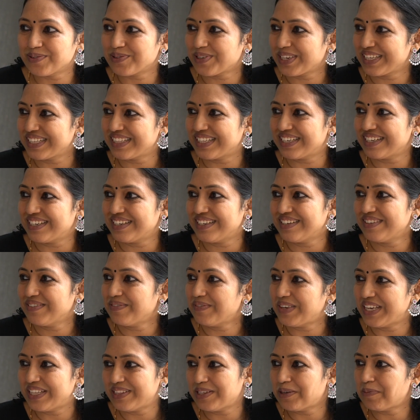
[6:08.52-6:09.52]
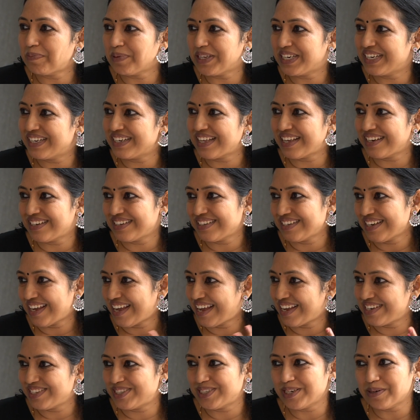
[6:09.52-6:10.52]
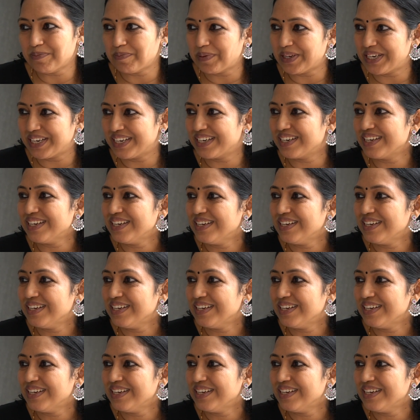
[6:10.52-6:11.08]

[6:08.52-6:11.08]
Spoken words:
during the Vedic period and ancient period.